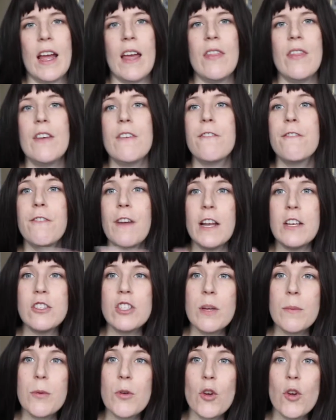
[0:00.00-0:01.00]
And the
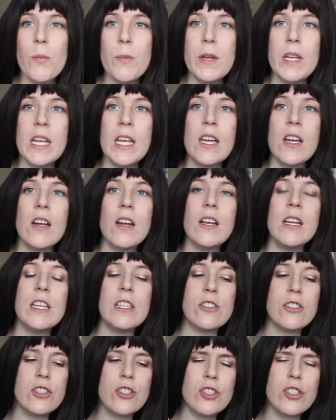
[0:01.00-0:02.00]
friendship group in here
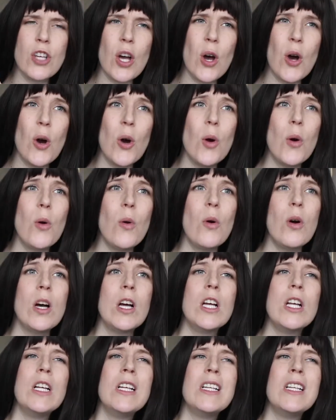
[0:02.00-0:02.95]
is so